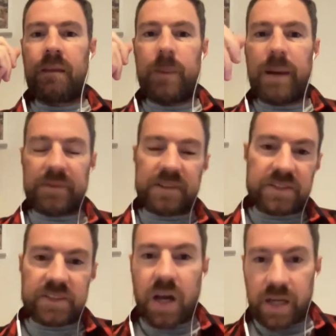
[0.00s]
about the
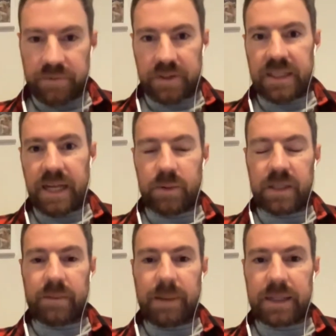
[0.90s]
design of it and how we're
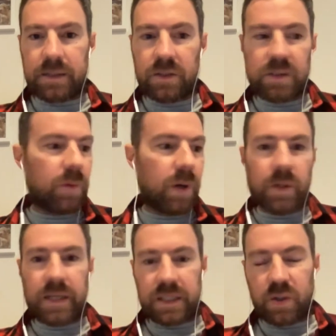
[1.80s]
going to make it look and what we're
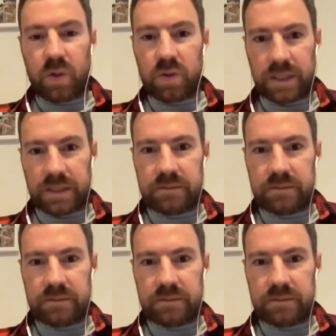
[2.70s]
going to call it.